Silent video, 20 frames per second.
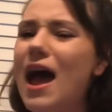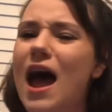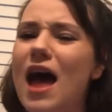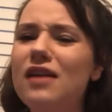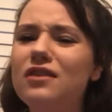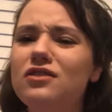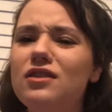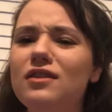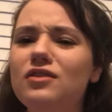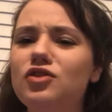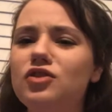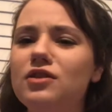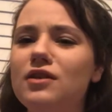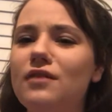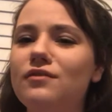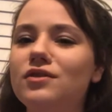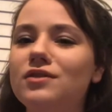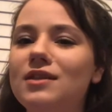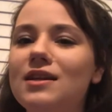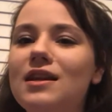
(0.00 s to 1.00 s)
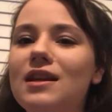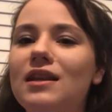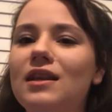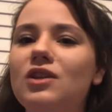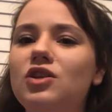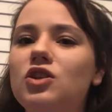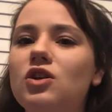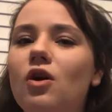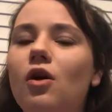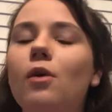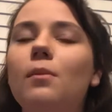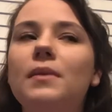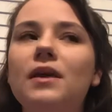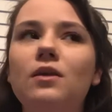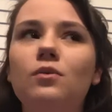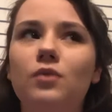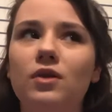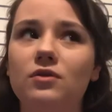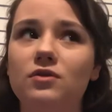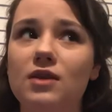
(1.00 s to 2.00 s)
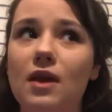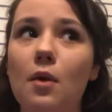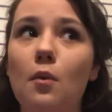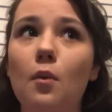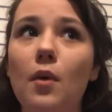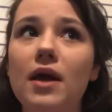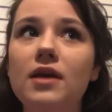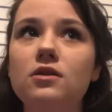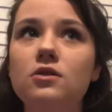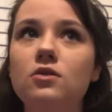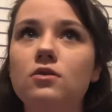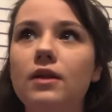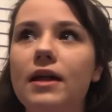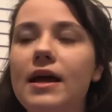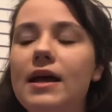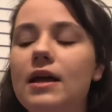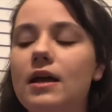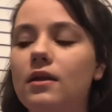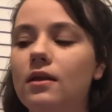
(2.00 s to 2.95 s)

And they just never did it. And then she called me in when it was like way too late.